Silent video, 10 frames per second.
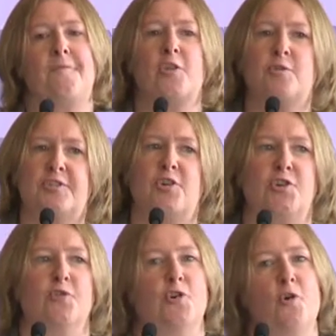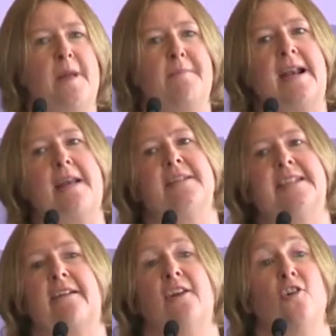For those of you who don't know me, my name
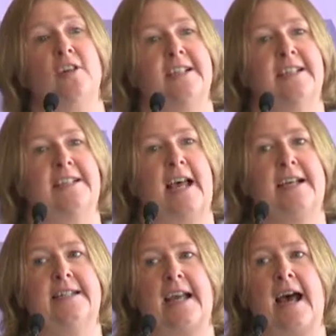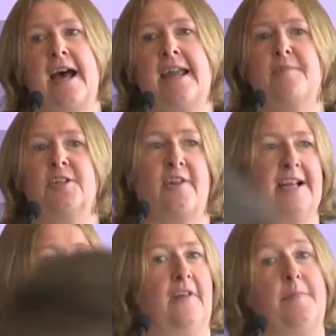is Sarah Longlands and I am the
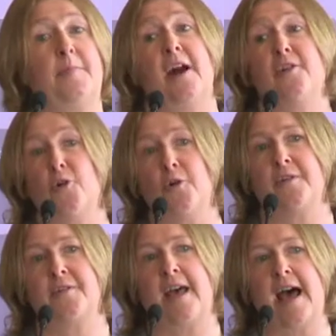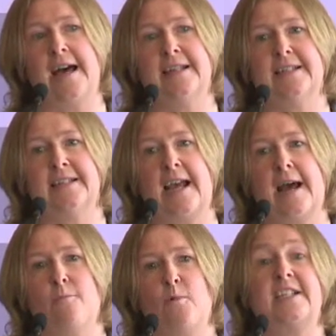Director of IPPR North, and
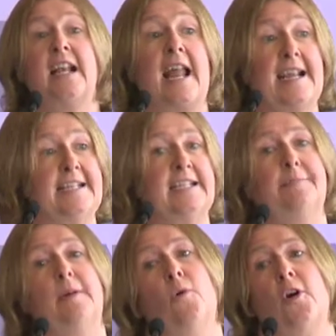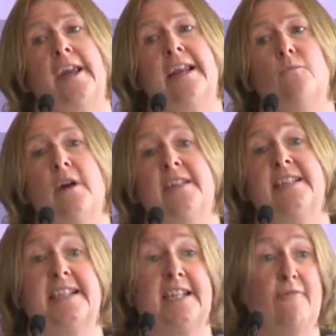we're delighted to be working with
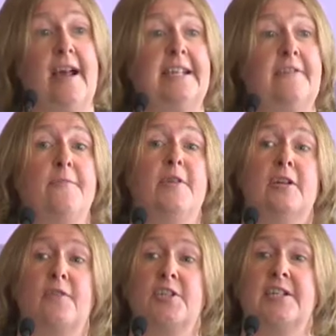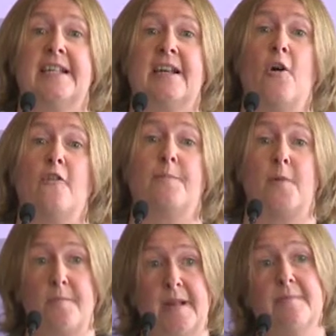City-REDI from the University of
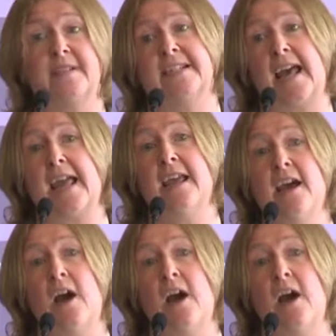Birmingham today